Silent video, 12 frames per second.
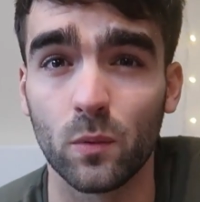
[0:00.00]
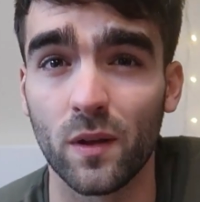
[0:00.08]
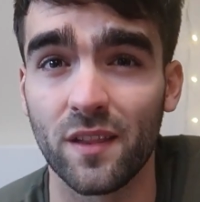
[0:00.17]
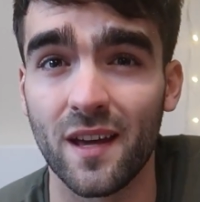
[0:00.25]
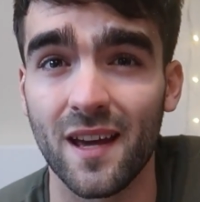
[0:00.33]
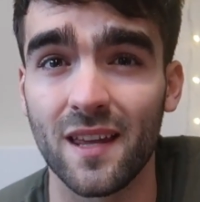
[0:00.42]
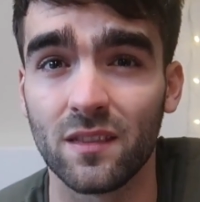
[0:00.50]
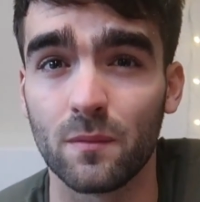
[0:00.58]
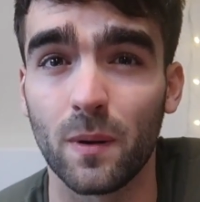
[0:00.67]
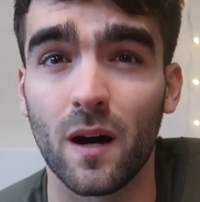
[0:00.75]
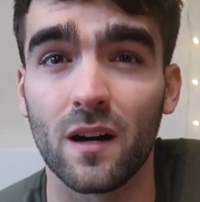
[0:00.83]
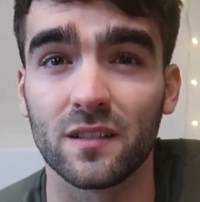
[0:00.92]
with it in the
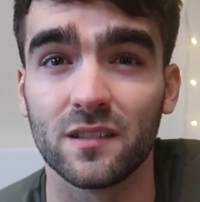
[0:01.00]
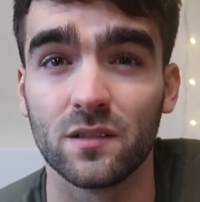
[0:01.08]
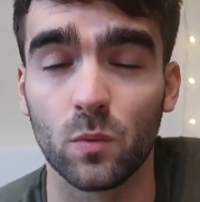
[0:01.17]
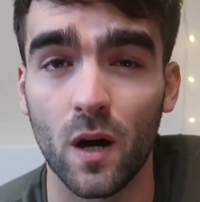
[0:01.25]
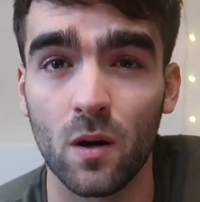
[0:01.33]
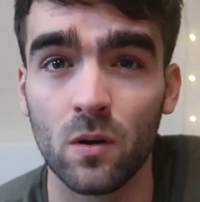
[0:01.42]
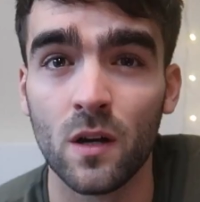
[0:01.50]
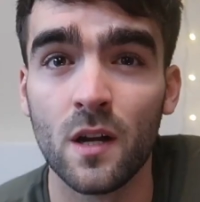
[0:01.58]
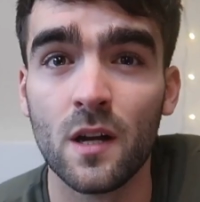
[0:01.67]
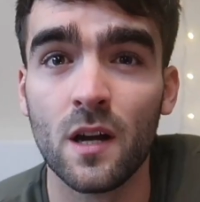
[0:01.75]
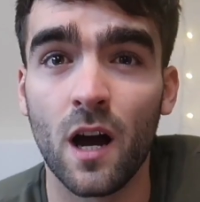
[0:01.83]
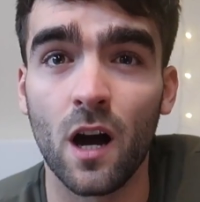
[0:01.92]
past as well.
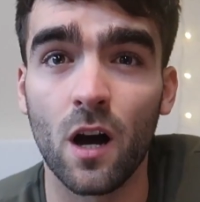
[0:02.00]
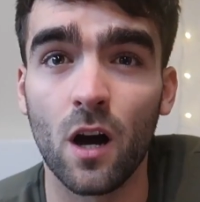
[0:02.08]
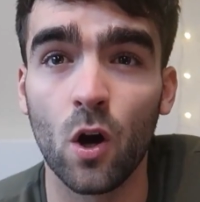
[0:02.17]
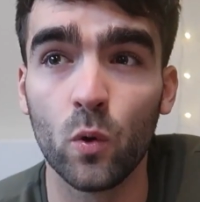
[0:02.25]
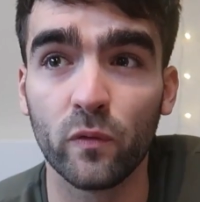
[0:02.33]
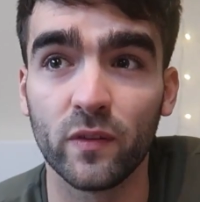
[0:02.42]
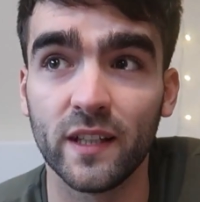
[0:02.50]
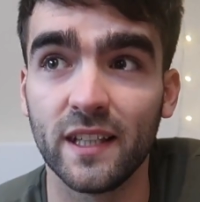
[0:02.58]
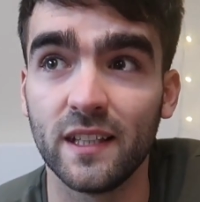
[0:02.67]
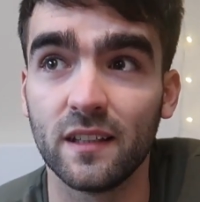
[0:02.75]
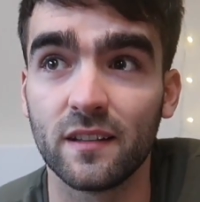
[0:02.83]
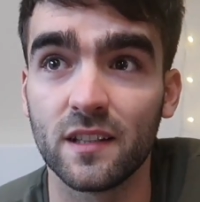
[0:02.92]
Hopefully